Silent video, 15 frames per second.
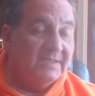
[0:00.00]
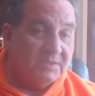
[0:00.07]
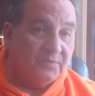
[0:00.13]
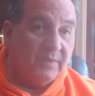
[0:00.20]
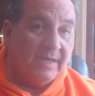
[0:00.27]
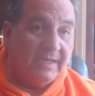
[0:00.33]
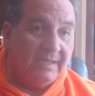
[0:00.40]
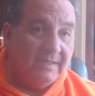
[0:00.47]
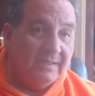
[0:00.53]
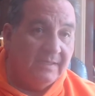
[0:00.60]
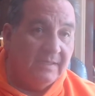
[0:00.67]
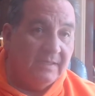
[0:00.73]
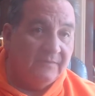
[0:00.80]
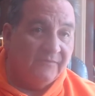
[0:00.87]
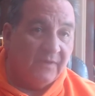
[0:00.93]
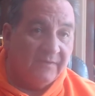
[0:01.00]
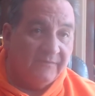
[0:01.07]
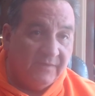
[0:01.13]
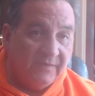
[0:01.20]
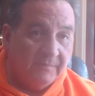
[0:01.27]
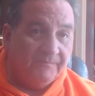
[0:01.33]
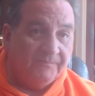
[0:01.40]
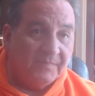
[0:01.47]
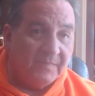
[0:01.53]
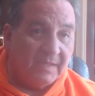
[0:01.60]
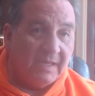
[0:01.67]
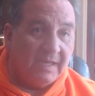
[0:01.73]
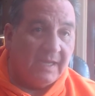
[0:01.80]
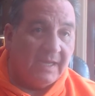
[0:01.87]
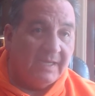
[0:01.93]
its way in front of him.
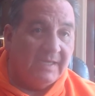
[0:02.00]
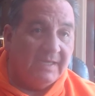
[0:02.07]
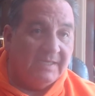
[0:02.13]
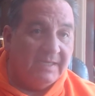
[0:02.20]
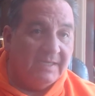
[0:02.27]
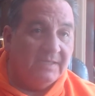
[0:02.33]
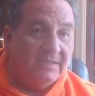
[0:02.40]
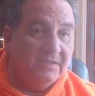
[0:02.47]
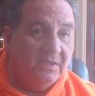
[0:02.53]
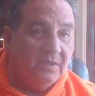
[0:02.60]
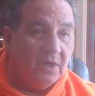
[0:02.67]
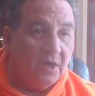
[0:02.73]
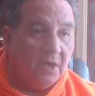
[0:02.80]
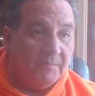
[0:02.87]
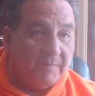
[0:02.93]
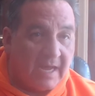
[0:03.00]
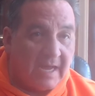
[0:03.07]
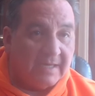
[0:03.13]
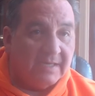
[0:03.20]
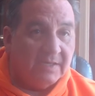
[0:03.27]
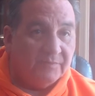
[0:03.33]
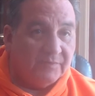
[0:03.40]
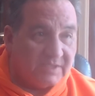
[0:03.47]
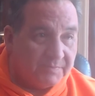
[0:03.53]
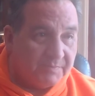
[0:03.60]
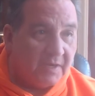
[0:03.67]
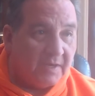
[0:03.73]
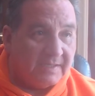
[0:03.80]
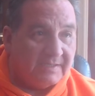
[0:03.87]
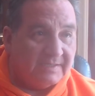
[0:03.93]
And he did call back and
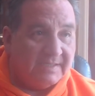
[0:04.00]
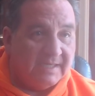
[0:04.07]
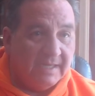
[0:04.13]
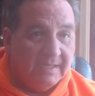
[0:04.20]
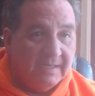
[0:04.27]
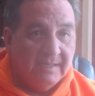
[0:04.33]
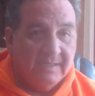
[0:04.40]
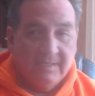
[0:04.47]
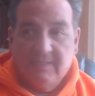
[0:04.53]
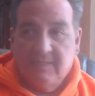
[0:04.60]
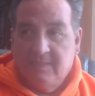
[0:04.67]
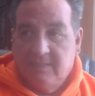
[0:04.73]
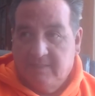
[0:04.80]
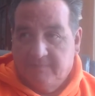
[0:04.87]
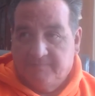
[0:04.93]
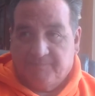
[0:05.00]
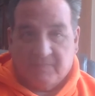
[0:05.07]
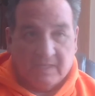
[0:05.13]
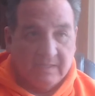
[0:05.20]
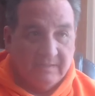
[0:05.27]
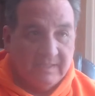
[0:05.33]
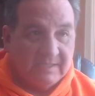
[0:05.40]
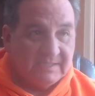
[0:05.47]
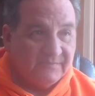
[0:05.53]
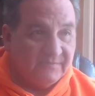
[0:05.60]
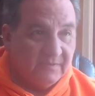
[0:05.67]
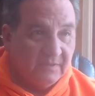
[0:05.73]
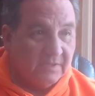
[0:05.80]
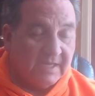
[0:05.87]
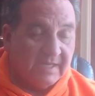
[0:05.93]
respond and say, let's
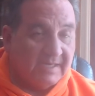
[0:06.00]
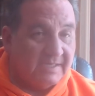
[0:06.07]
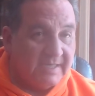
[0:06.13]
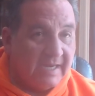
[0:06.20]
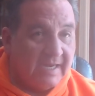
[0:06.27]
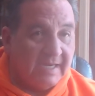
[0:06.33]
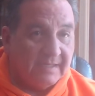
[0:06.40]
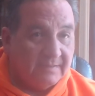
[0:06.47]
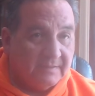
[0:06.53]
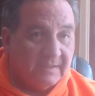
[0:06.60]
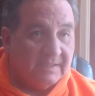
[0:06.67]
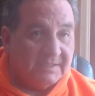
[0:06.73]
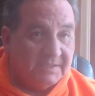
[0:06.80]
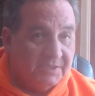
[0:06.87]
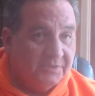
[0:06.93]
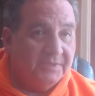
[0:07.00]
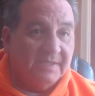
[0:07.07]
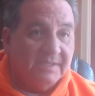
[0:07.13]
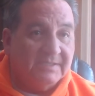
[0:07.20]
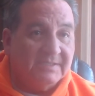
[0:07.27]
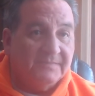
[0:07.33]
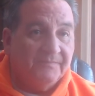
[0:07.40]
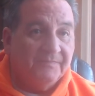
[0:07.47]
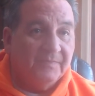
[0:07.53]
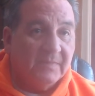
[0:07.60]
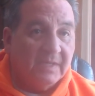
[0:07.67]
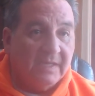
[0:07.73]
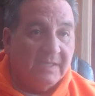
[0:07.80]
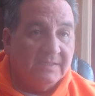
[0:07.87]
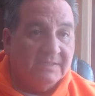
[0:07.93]
look at a date and let's do this.
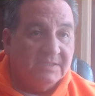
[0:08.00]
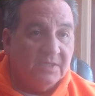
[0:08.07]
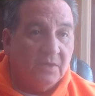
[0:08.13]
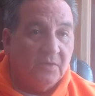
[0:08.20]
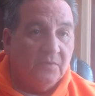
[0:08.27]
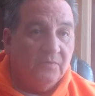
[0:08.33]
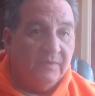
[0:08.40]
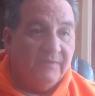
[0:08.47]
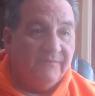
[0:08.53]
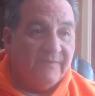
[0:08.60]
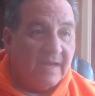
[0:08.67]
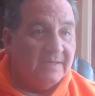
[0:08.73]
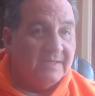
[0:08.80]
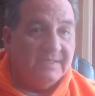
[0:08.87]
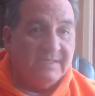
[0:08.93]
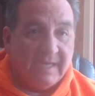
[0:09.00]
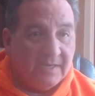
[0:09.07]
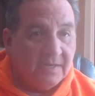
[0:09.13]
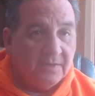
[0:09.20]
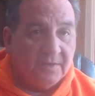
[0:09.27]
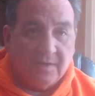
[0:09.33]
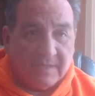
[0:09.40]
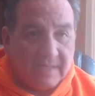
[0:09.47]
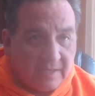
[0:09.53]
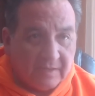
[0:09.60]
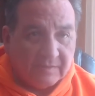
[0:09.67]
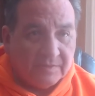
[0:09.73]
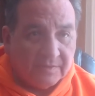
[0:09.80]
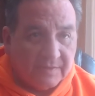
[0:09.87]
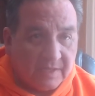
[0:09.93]
And so we got a date on our
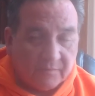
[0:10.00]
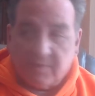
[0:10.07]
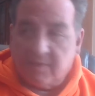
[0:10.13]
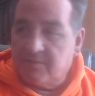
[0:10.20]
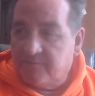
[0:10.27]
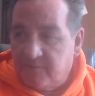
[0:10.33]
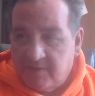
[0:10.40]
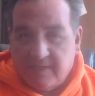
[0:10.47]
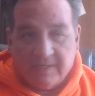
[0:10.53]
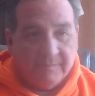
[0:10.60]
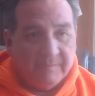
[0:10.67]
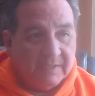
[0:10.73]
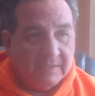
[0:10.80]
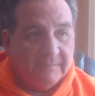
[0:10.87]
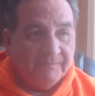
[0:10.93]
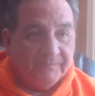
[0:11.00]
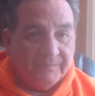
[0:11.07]
calendar that worked for him, and